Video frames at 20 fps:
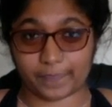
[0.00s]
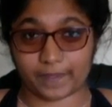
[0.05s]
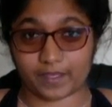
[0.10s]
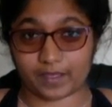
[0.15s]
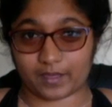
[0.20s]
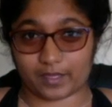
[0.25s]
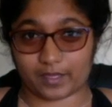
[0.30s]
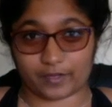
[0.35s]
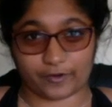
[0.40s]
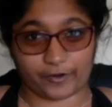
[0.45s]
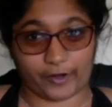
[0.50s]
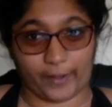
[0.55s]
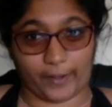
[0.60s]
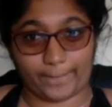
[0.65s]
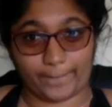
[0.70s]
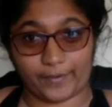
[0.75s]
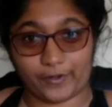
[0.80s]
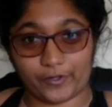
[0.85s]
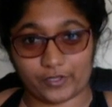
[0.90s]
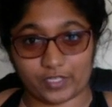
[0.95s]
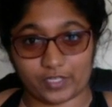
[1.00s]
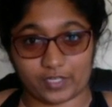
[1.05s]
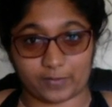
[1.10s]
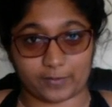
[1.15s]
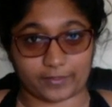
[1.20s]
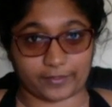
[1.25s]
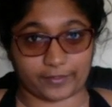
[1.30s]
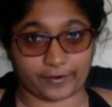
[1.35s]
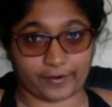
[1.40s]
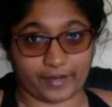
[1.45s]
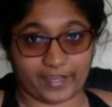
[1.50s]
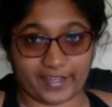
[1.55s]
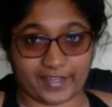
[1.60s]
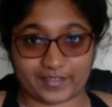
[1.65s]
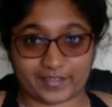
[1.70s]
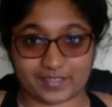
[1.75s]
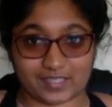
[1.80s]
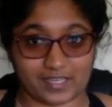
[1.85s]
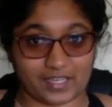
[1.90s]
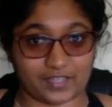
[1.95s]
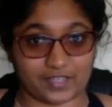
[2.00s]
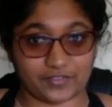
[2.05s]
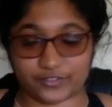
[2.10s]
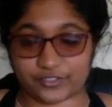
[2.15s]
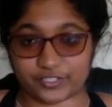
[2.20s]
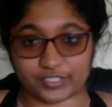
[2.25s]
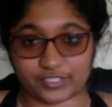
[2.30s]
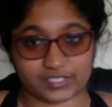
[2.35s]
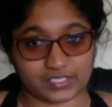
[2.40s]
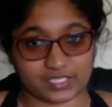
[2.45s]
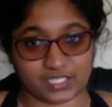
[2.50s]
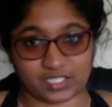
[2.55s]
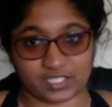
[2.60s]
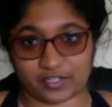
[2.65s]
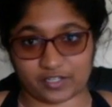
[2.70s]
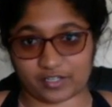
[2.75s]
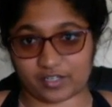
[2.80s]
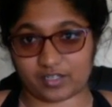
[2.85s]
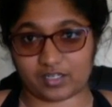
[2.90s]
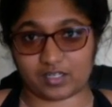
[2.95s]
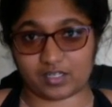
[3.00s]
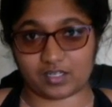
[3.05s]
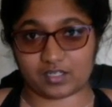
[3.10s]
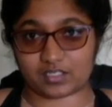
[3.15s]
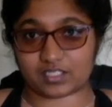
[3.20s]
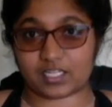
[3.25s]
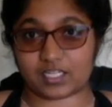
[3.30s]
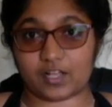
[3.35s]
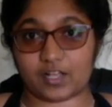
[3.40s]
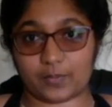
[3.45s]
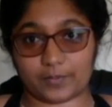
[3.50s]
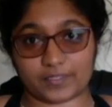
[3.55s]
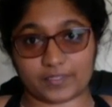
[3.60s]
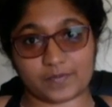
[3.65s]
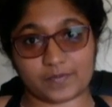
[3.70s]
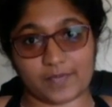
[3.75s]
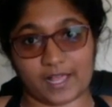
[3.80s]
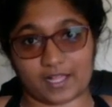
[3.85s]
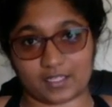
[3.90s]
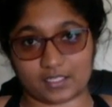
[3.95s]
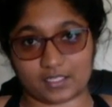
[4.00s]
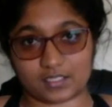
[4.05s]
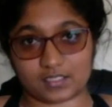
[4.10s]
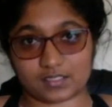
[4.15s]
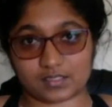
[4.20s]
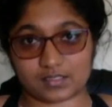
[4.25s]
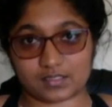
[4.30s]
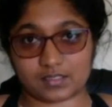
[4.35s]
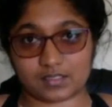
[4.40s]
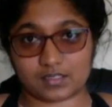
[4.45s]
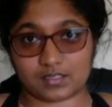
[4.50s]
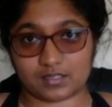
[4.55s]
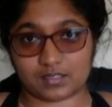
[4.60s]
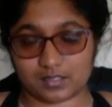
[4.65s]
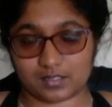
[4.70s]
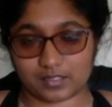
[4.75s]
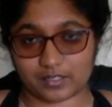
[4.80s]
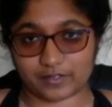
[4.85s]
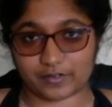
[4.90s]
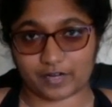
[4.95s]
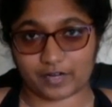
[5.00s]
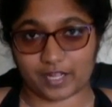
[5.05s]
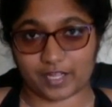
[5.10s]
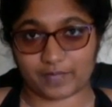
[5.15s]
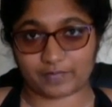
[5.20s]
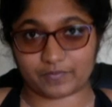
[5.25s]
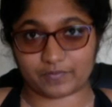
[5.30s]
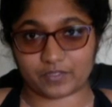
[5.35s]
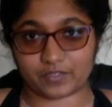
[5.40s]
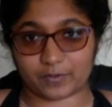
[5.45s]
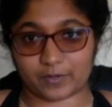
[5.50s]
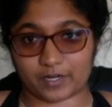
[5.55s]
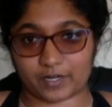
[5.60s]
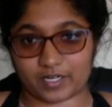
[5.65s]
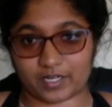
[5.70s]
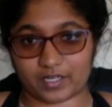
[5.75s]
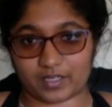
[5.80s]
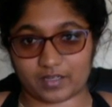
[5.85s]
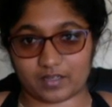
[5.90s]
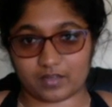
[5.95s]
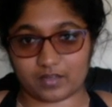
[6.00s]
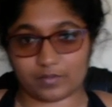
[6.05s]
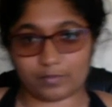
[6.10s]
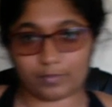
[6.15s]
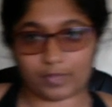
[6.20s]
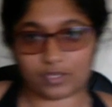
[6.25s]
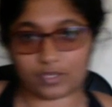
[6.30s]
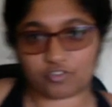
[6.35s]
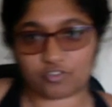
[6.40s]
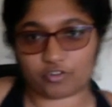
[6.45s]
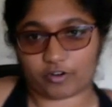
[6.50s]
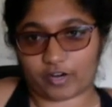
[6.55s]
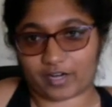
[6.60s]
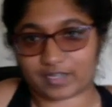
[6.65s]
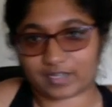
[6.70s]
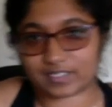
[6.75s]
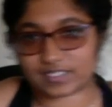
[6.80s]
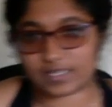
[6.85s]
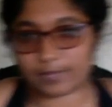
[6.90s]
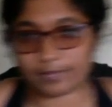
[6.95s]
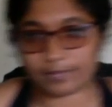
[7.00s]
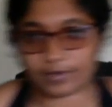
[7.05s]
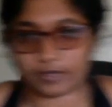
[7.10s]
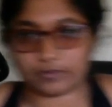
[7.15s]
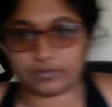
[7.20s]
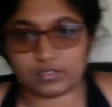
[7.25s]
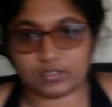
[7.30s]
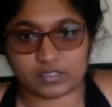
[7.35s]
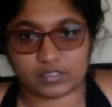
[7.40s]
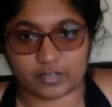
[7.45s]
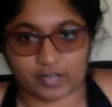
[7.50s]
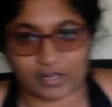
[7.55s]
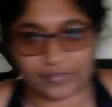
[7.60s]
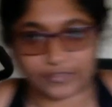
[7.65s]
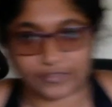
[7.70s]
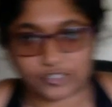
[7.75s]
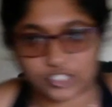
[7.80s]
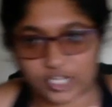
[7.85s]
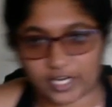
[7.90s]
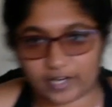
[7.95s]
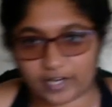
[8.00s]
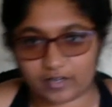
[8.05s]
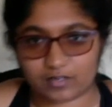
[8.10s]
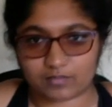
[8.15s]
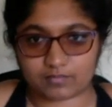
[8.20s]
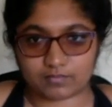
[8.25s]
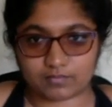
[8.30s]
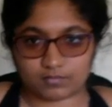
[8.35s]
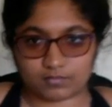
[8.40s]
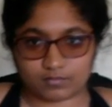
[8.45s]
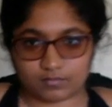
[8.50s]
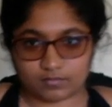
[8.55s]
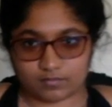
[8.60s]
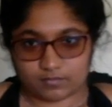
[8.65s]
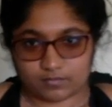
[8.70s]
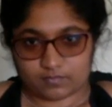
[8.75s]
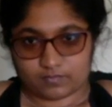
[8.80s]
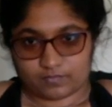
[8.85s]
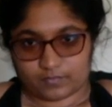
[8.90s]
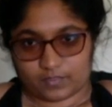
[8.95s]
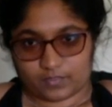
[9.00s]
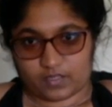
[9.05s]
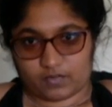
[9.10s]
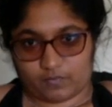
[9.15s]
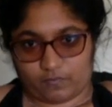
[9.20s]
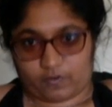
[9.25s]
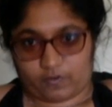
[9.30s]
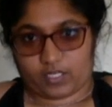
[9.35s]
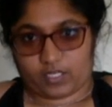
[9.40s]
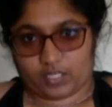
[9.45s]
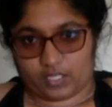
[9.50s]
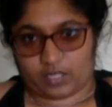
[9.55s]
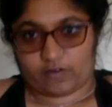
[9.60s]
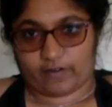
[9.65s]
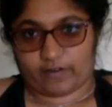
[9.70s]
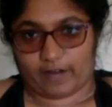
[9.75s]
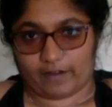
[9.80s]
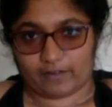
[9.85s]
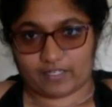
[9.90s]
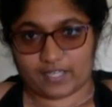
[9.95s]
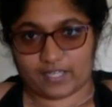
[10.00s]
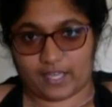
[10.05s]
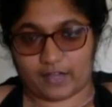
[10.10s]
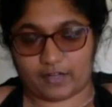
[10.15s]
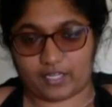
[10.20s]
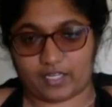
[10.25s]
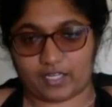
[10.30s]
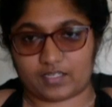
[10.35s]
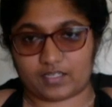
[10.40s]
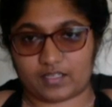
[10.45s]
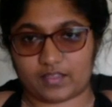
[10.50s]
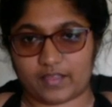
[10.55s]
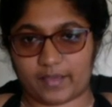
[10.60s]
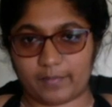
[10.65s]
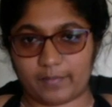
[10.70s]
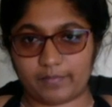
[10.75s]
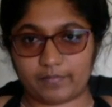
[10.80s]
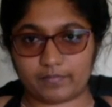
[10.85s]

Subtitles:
and you're not pulling with your hands. Hands are just here to help us balance. Okay, so we're going to make sure our sit bones are on the chair and really ground down into them.